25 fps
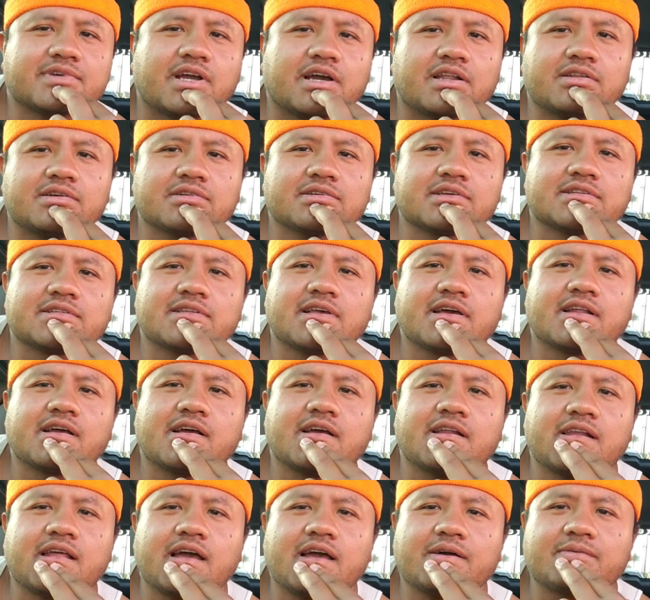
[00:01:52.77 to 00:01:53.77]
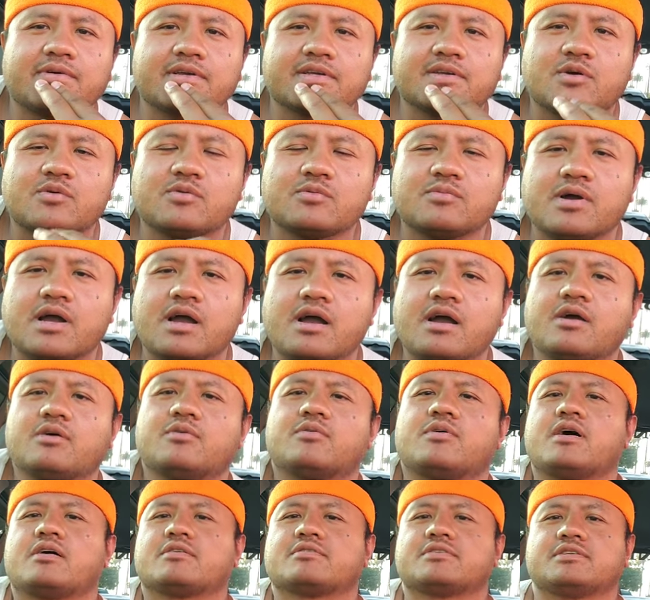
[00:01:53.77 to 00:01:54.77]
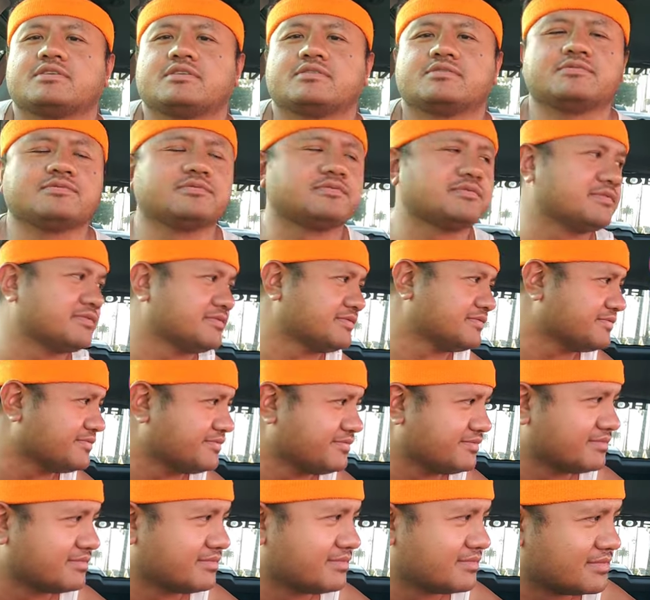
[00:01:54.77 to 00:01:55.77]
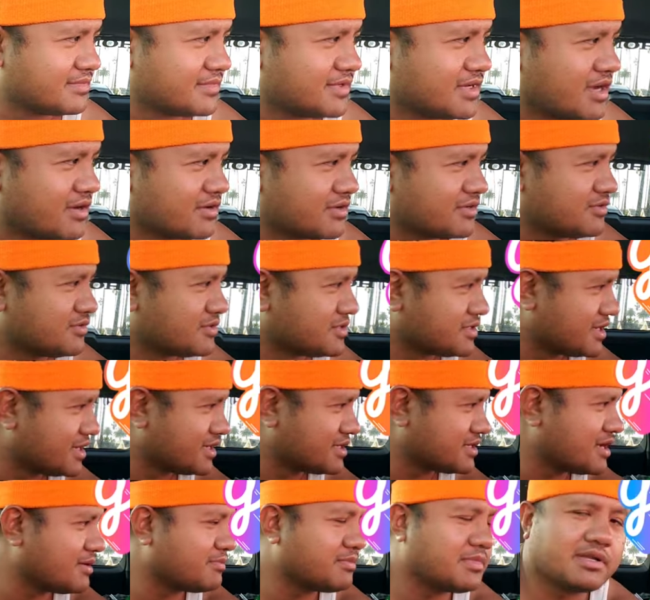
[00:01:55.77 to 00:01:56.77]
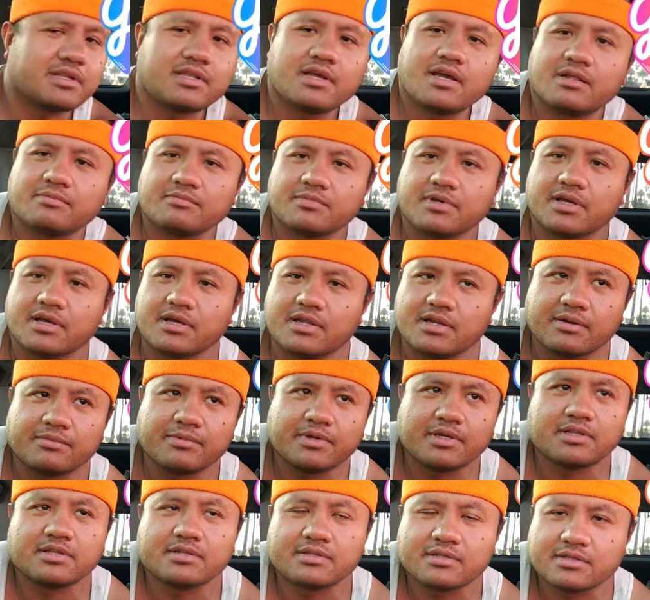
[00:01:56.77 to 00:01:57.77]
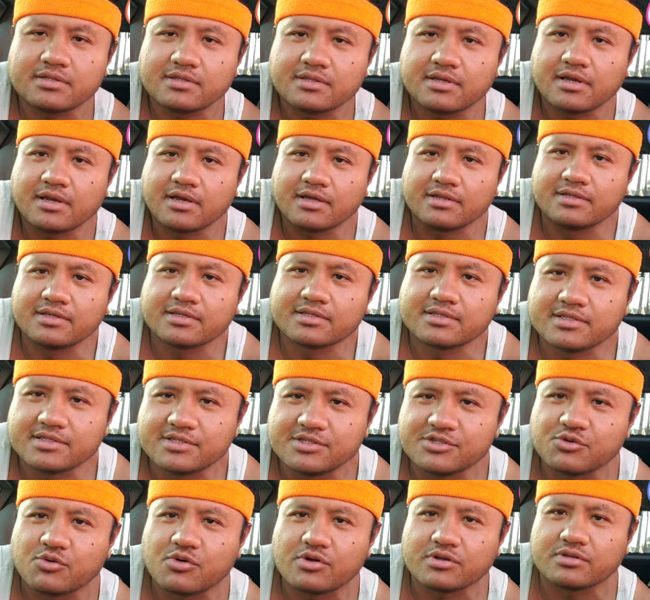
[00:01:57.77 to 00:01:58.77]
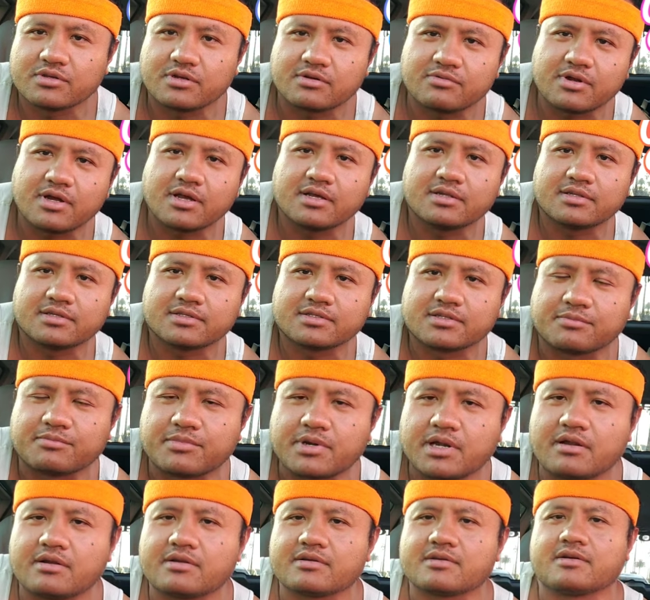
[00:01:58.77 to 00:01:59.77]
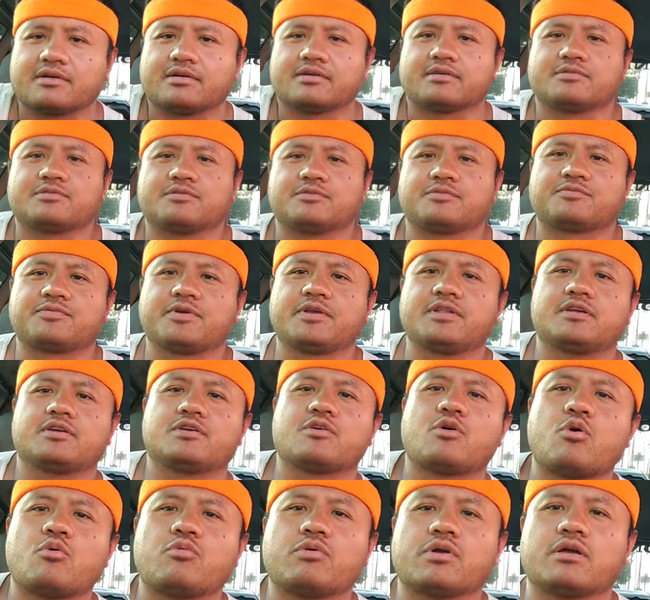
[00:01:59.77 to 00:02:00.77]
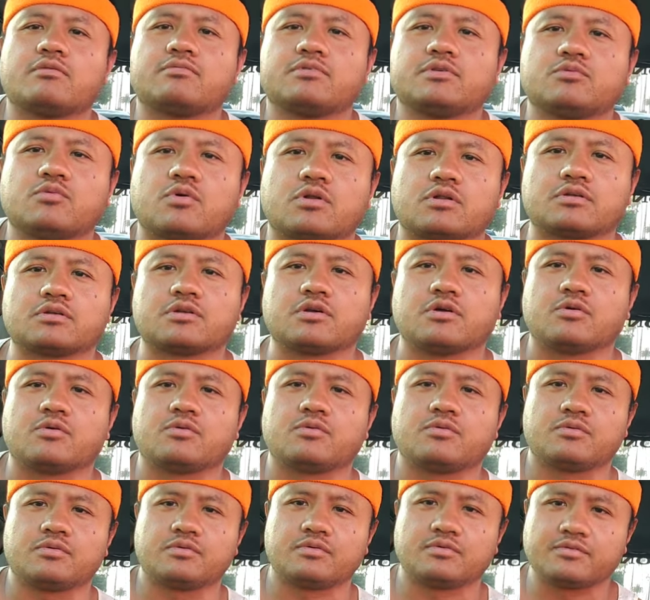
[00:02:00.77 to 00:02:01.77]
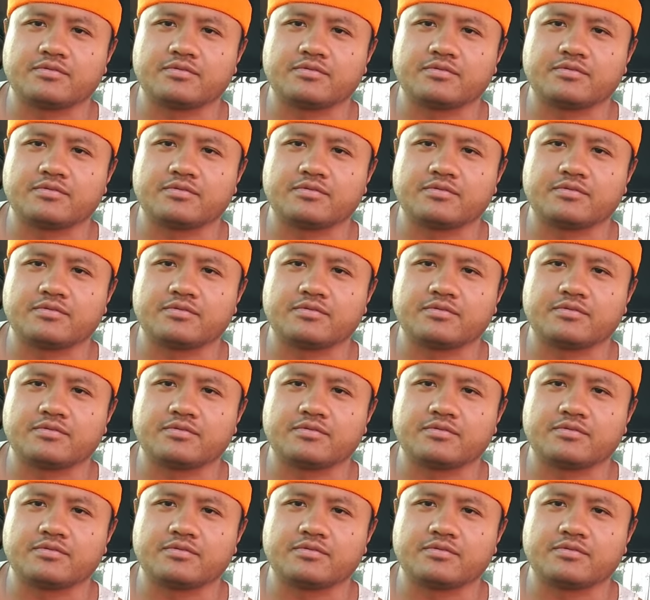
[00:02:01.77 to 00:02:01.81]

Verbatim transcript: I look at that out laugh. I go, wow, how can you, how can you say something like that, man? I mean, this is Georgia, right? It's America. You're free to go wherever you want to go.